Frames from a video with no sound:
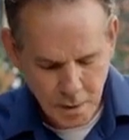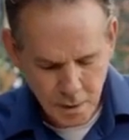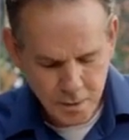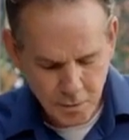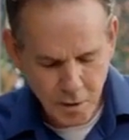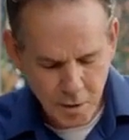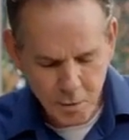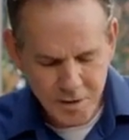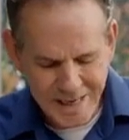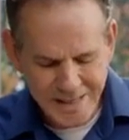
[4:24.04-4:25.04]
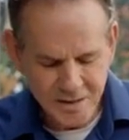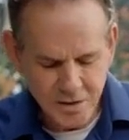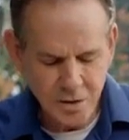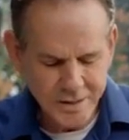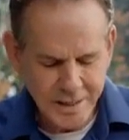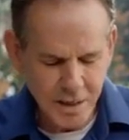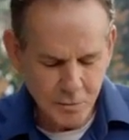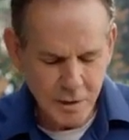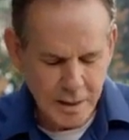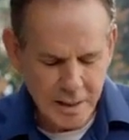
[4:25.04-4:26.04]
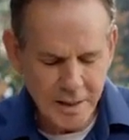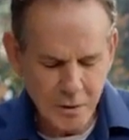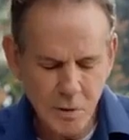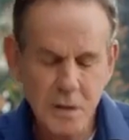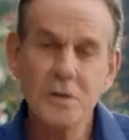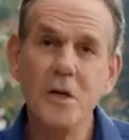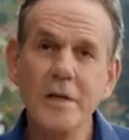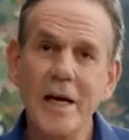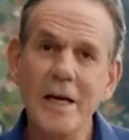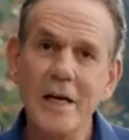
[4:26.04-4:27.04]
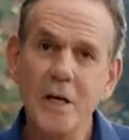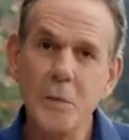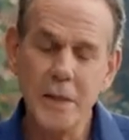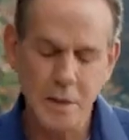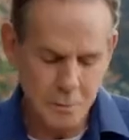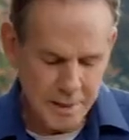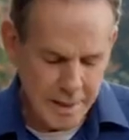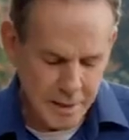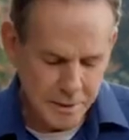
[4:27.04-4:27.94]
So in other words, as it starts to get really thick, we're going to start to add a liquid here. And we can add